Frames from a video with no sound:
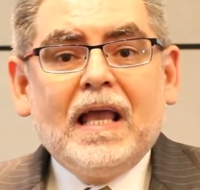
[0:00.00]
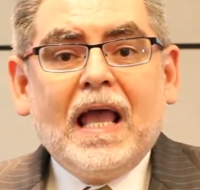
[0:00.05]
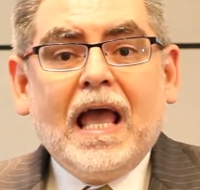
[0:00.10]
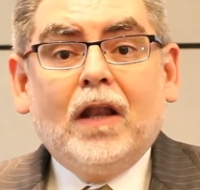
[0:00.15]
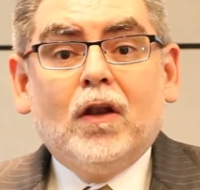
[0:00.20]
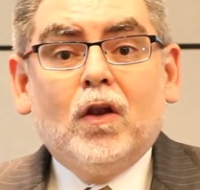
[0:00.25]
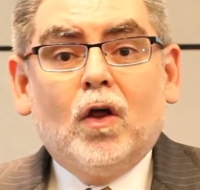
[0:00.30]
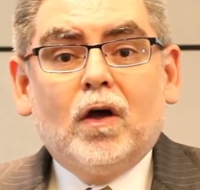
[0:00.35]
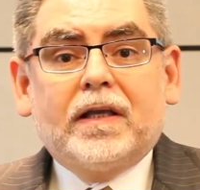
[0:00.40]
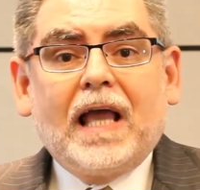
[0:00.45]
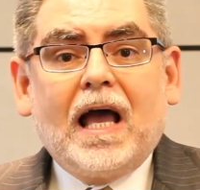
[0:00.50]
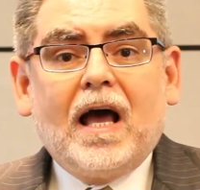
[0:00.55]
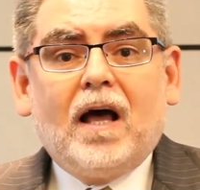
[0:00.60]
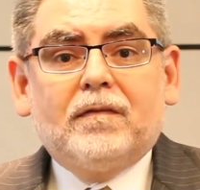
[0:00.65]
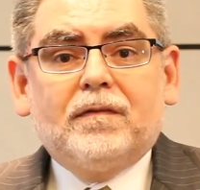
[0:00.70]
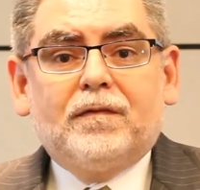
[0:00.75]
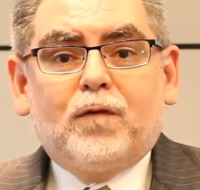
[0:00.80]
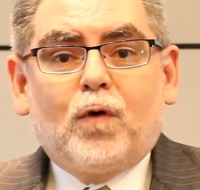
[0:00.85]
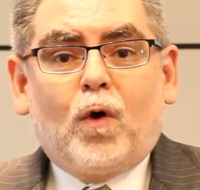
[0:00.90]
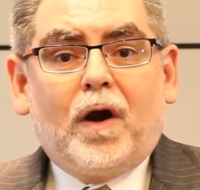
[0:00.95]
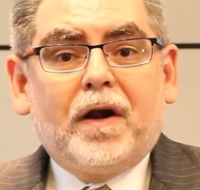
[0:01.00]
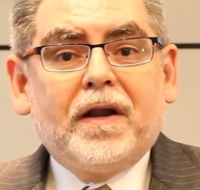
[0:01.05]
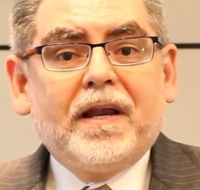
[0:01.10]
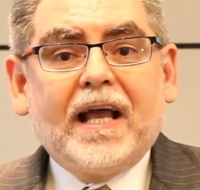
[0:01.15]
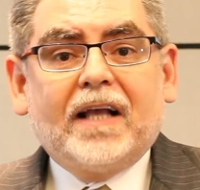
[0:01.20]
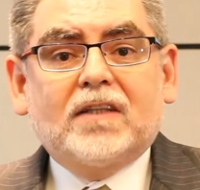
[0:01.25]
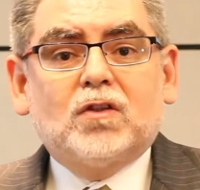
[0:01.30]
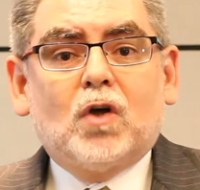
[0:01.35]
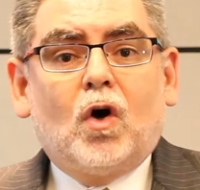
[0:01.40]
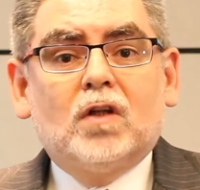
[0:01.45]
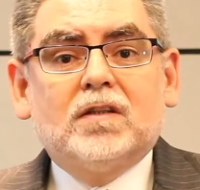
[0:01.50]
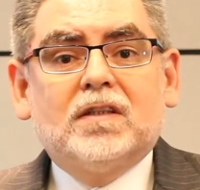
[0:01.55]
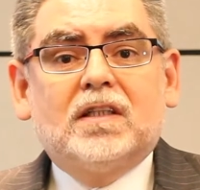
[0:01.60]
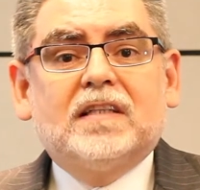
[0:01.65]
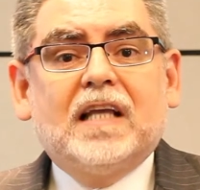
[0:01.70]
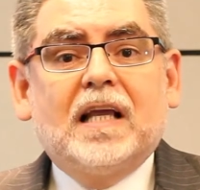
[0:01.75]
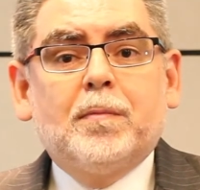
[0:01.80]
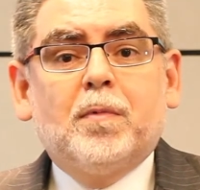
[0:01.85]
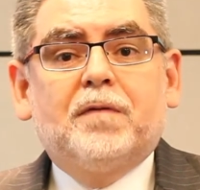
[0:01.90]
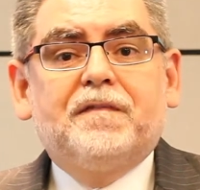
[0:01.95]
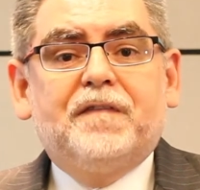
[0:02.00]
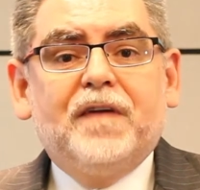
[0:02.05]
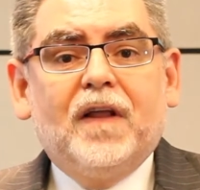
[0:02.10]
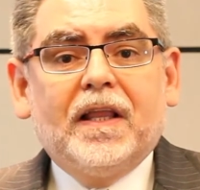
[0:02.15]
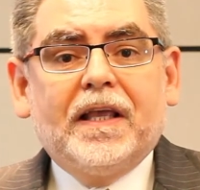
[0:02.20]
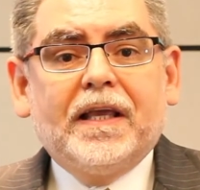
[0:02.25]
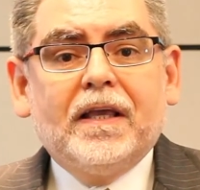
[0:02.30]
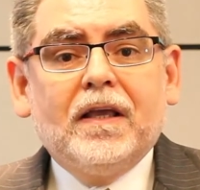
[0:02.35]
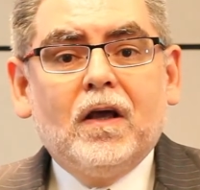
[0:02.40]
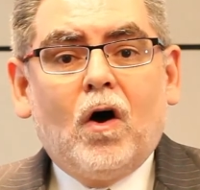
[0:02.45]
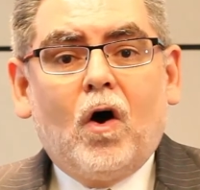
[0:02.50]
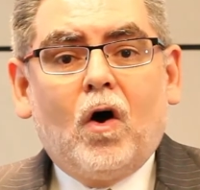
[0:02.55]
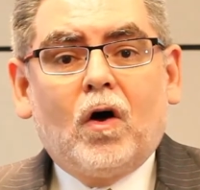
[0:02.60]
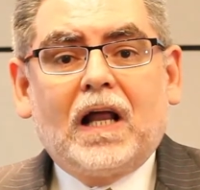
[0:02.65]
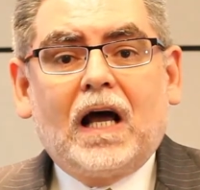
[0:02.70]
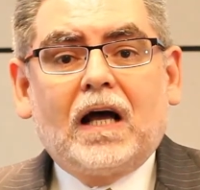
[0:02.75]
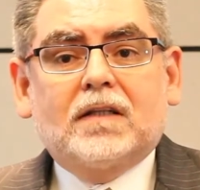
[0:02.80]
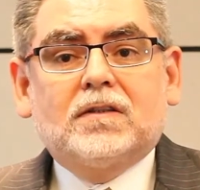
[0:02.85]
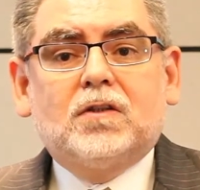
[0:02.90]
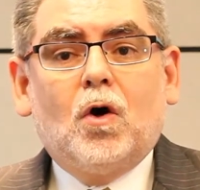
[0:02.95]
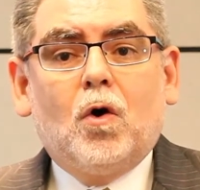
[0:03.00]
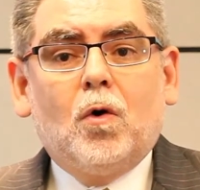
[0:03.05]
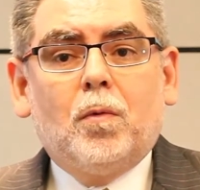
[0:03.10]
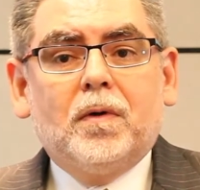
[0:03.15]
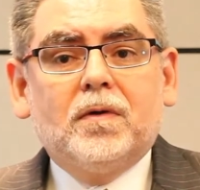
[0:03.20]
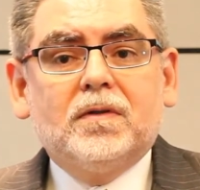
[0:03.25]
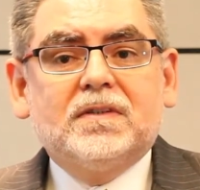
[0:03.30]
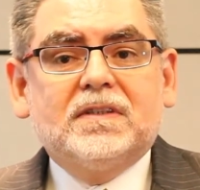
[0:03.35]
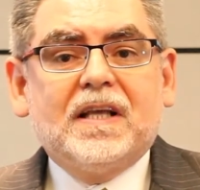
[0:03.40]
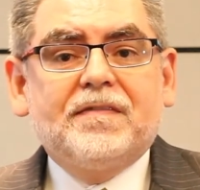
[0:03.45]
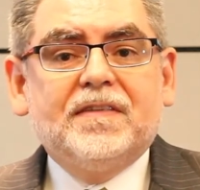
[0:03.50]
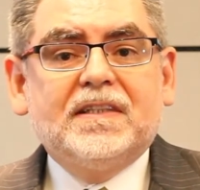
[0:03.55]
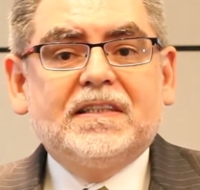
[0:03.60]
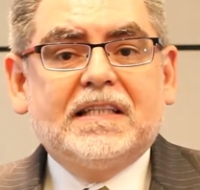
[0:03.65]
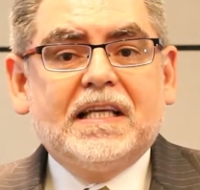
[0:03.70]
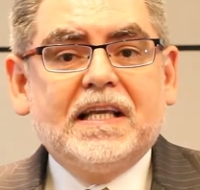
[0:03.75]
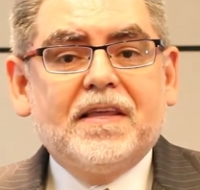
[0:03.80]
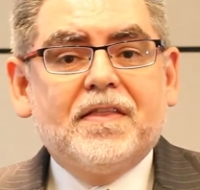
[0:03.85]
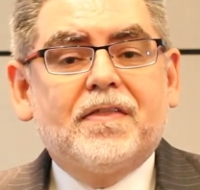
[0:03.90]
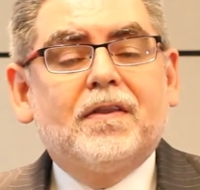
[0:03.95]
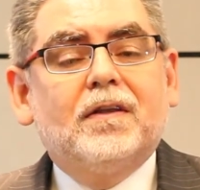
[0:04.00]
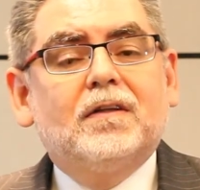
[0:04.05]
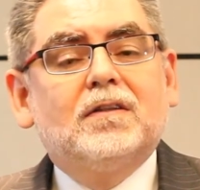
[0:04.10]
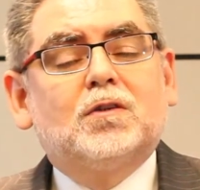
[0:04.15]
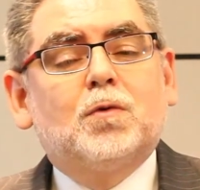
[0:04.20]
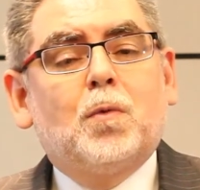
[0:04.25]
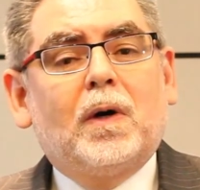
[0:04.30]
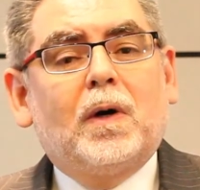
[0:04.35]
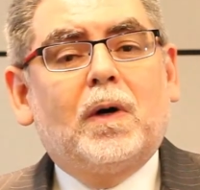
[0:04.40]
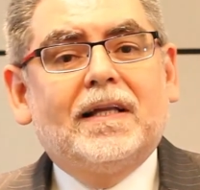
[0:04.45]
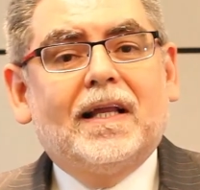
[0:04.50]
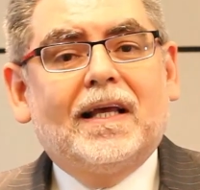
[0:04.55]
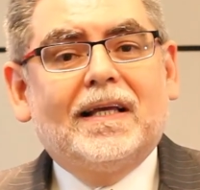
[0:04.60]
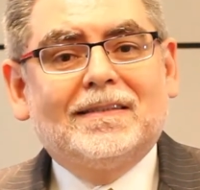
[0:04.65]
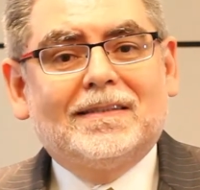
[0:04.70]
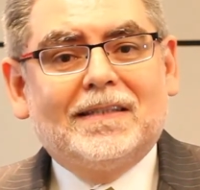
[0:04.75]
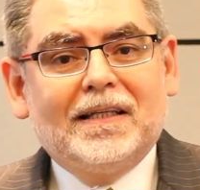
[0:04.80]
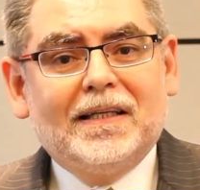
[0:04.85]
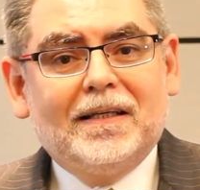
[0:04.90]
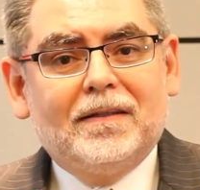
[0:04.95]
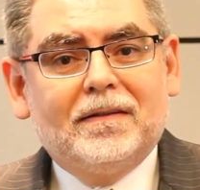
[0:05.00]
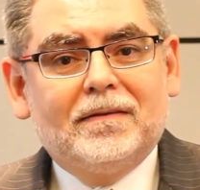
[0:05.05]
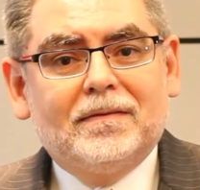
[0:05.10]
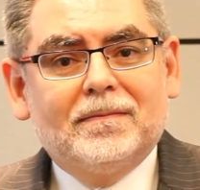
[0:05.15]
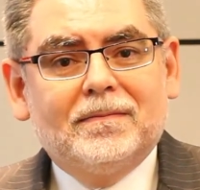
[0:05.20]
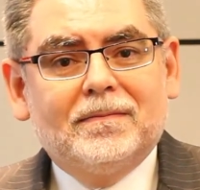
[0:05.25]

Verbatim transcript: And look out for our next On the Table Philly on October 17th, 2019.